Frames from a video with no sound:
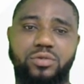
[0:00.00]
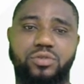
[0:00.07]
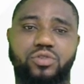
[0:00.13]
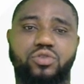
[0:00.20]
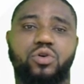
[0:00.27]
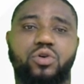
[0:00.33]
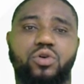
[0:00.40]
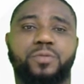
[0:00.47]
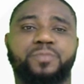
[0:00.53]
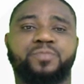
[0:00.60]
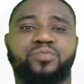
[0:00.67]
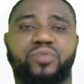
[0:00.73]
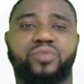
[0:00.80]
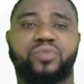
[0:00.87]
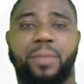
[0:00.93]
So
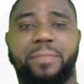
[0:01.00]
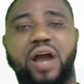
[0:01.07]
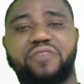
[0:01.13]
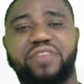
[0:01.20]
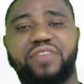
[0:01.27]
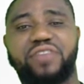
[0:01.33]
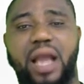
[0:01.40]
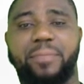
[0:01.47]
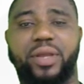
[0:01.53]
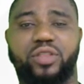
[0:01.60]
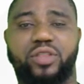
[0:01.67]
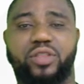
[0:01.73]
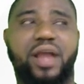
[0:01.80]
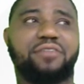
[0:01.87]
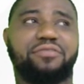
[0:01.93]
the pelvic and
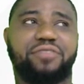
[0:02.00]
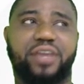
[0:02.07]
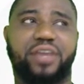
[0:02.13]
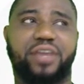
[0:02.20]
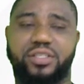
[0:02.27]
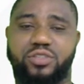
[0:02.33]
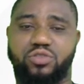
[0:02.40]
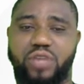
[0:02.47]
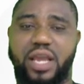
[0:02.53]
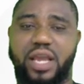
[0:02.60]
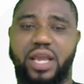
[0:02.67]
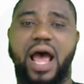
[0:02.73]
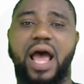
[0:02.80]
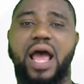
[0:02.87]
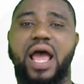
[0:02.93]
pectoral fin
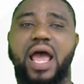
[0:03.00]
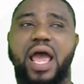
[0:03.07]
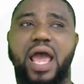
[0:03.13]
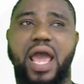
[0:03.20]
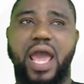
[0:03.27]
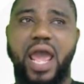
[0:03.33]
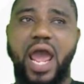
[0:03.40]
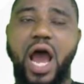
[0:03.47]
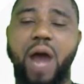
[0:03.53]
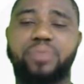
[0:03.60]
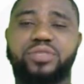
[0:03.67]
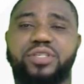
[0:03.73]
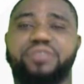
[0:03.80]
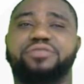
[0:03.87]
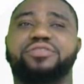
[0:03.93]
together
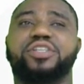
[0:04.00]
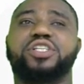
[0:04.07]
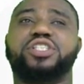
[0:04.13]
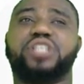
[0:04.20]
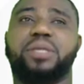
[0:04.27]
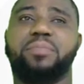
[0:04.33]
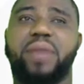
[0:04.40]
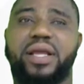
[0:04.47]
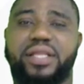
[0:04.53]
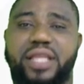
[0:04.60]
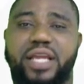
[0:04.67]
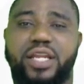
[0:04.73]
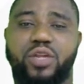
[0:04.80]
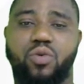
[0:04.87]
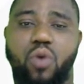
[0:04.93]
helps the fish in
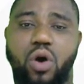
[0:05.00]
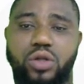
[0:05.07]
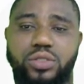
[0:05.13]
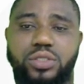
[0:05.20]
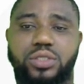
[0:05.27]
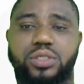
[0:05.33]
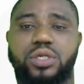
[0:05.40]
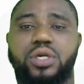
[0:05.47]
maintaining